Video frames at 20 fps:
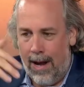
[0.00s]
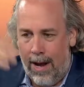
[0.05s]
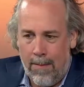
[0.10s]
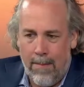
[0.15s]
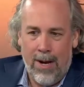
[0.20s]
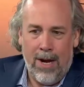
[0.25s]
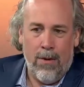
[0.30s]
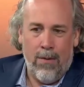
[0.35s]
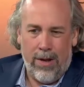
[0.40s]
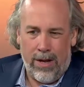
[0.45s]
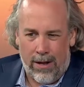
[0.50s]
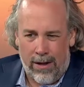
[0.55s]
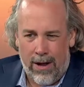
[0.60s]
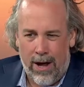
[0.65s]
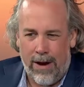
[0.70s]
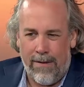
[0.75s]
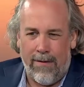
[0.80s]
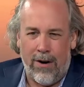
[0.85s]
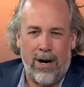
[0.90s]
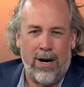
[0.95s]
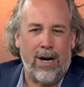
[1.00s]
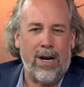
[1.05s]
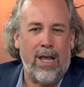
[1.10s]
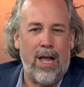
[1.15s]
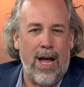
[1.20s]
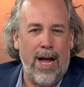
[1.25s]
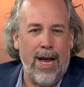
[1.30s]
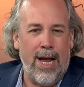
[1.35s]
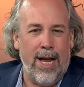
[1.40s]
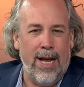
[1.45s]
I, meet with a lot of our
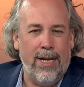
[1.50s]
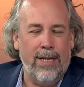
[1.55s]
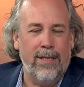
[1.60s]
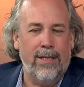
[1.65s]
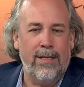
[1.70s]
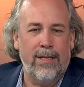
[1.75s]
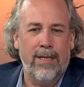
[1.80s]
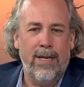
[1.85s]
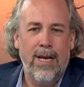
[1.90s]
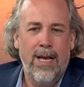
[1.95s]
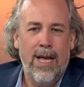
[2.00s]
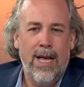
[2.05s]
clients,